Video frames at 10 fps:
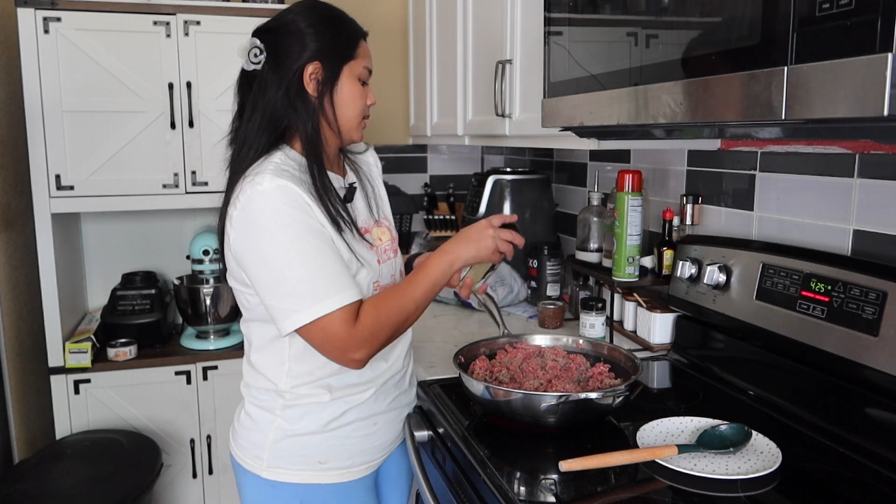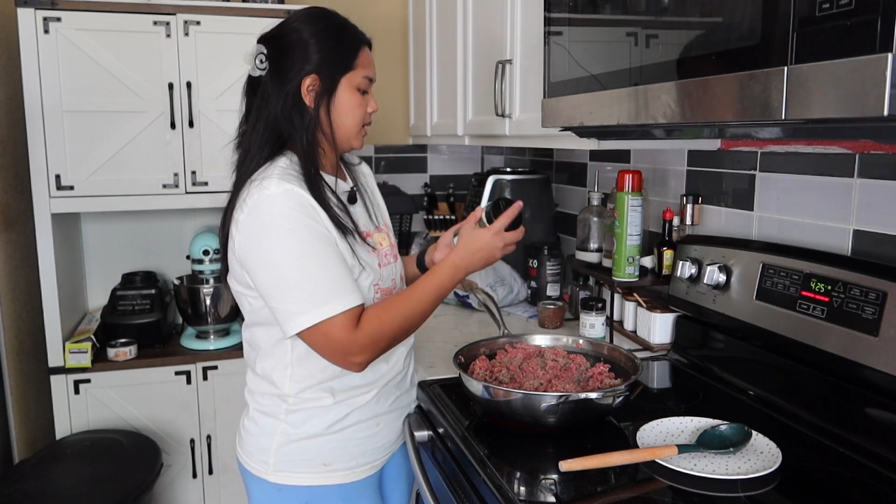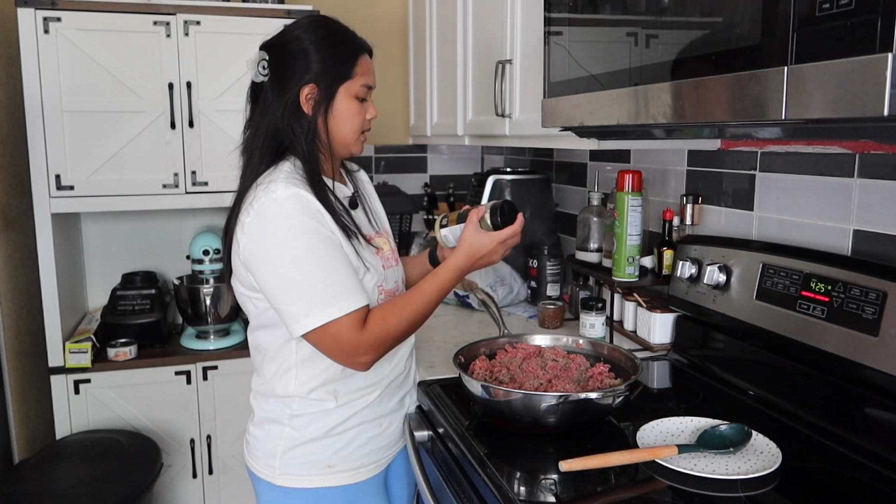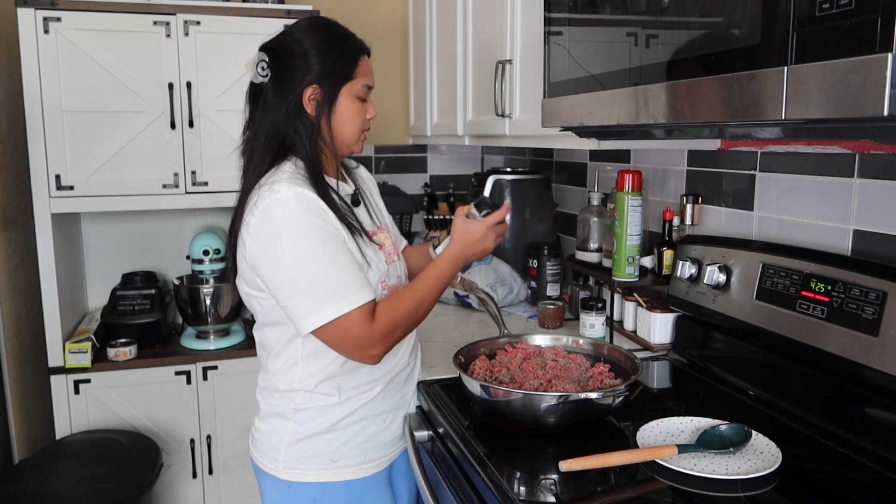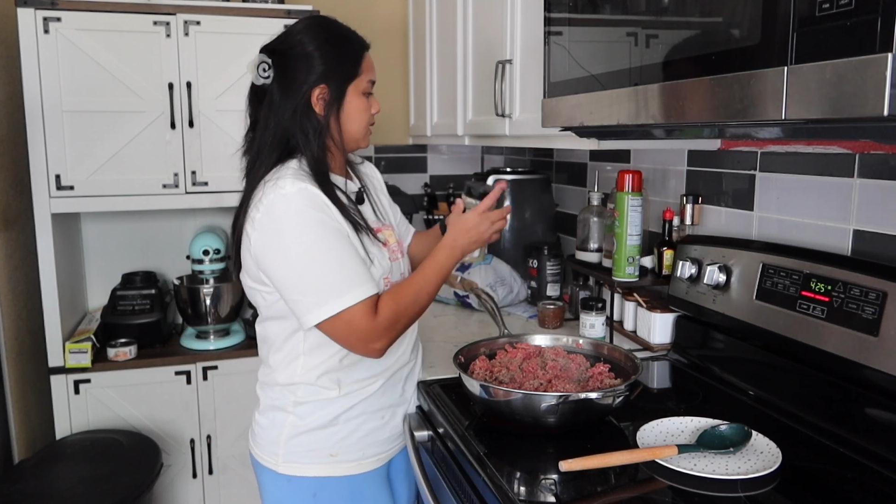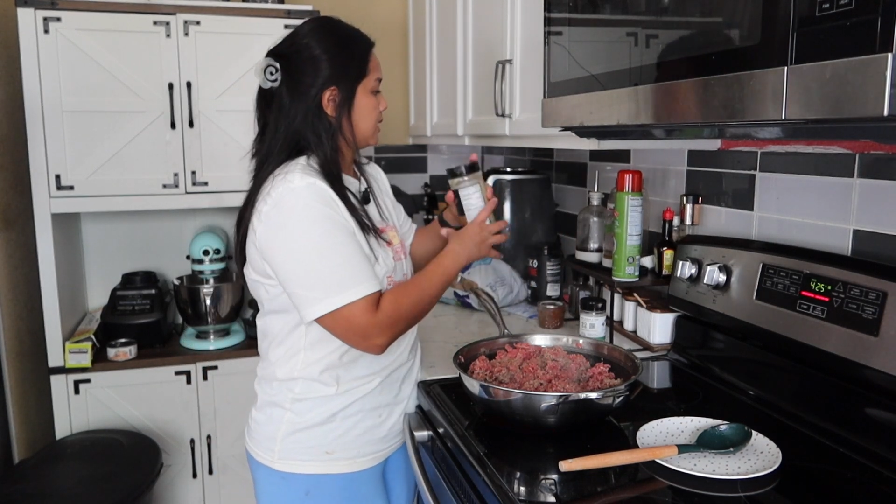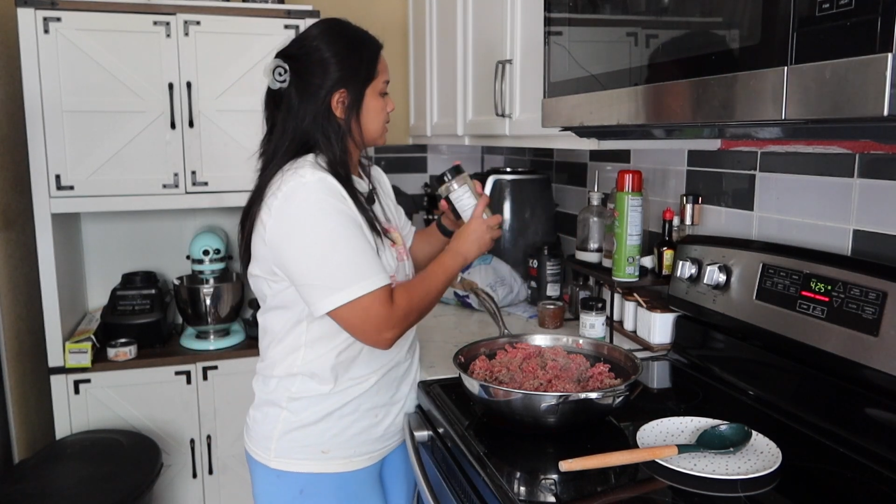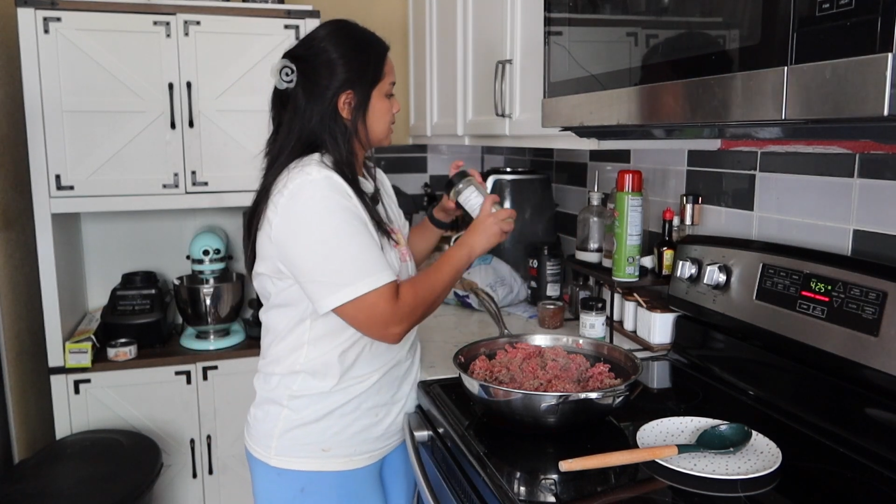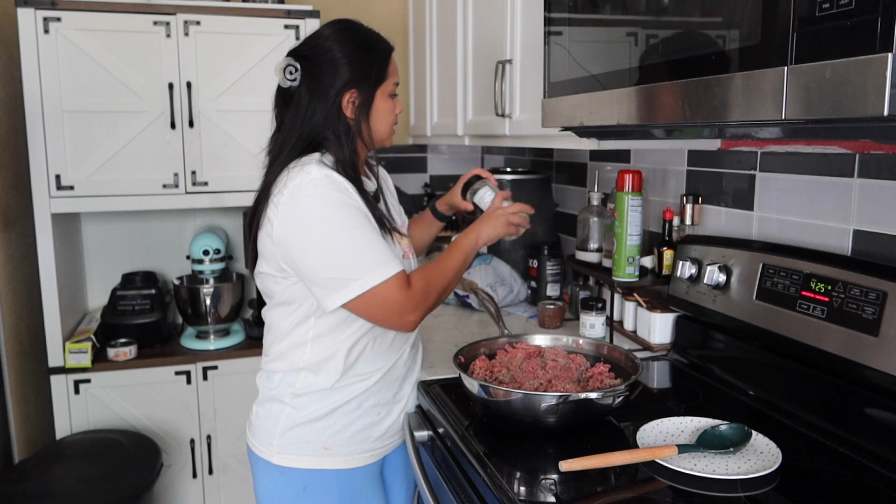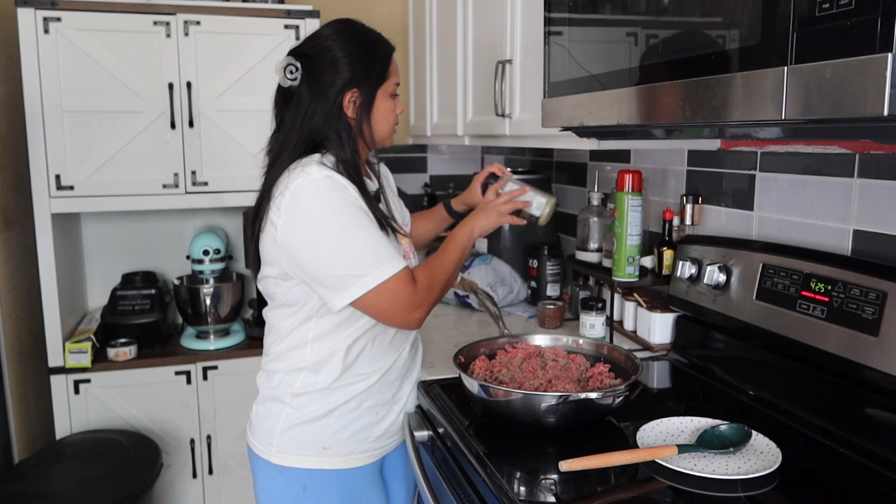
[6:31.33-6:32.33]
And
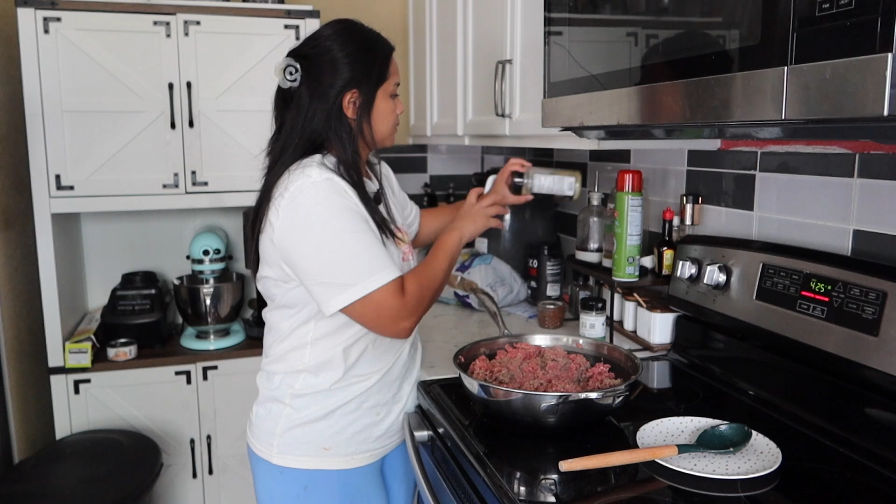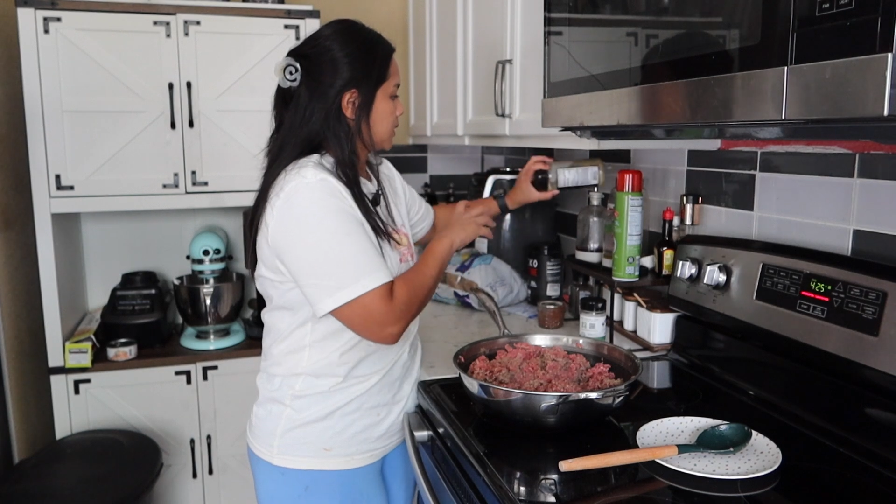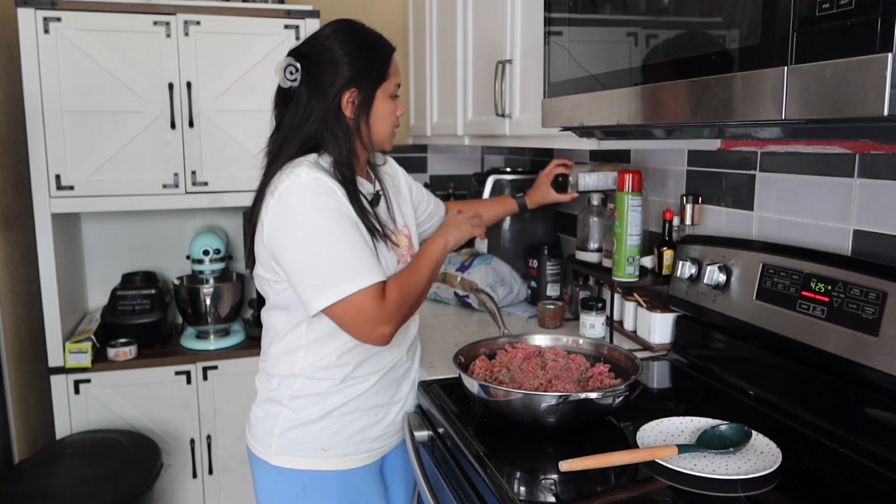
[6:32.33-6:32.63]
that's it. We're